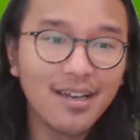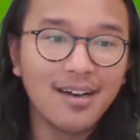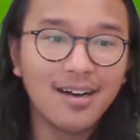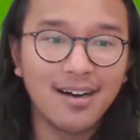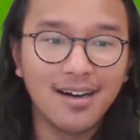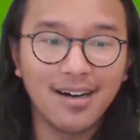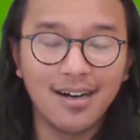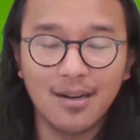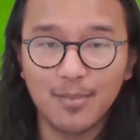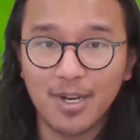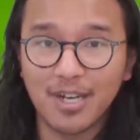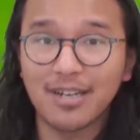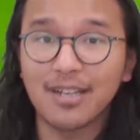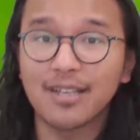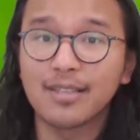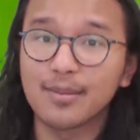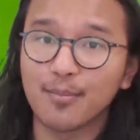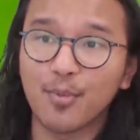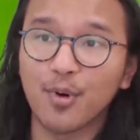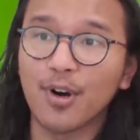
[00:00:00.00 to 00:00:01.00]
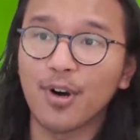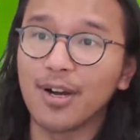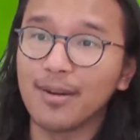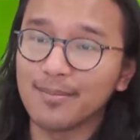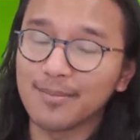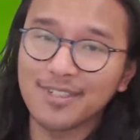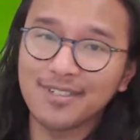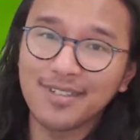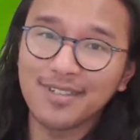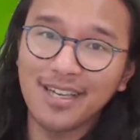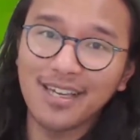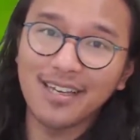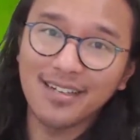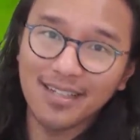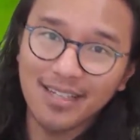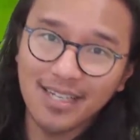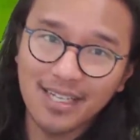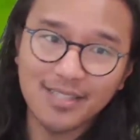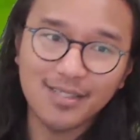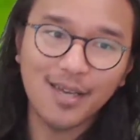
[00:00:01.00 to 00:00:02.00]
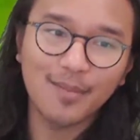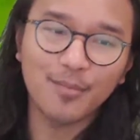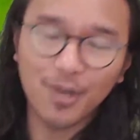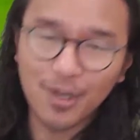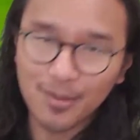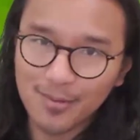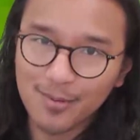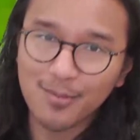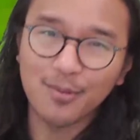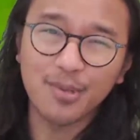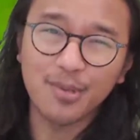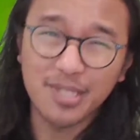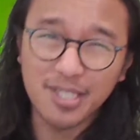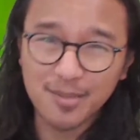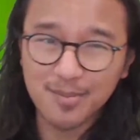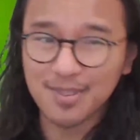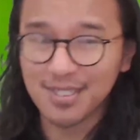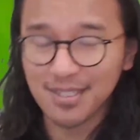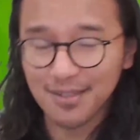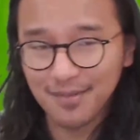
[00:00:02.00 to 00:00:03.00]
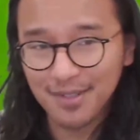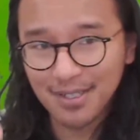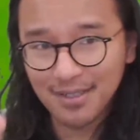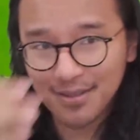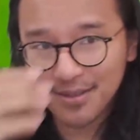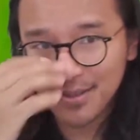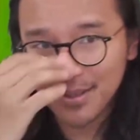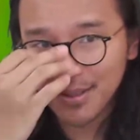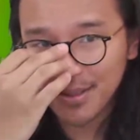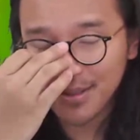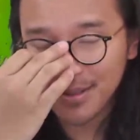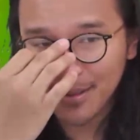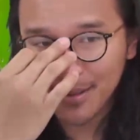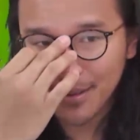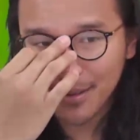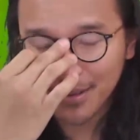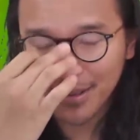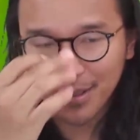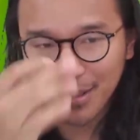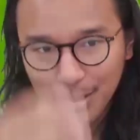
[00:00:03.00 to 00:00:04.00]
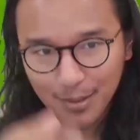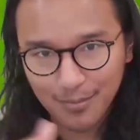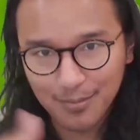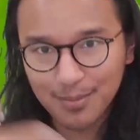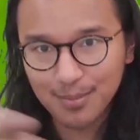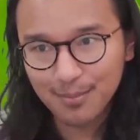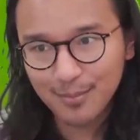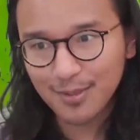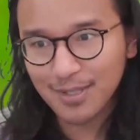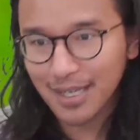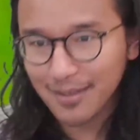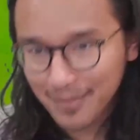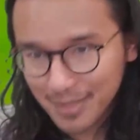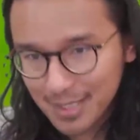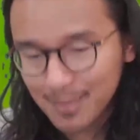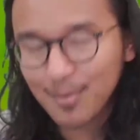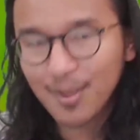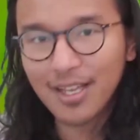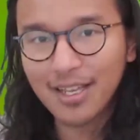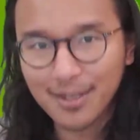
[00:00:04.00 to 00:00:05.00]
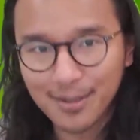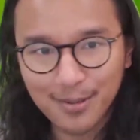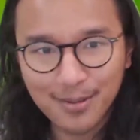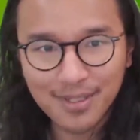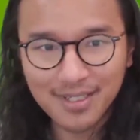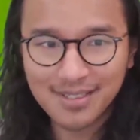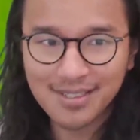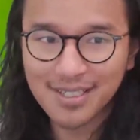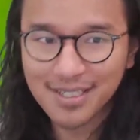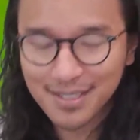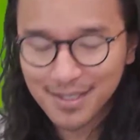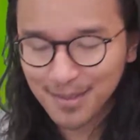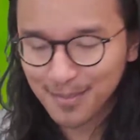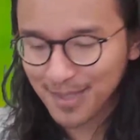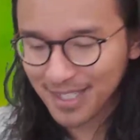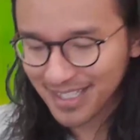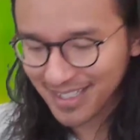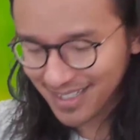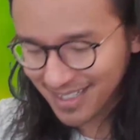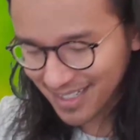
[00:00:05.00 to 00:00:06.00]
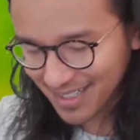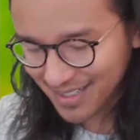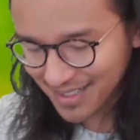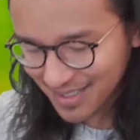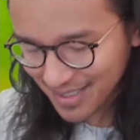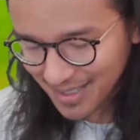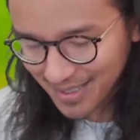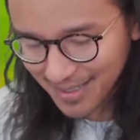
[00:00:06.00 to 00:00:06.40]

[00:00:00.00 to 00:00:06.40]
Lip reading: but it needs a prompt and it needs that prompt to be really specific. So, you've kind of explained all these things to me, and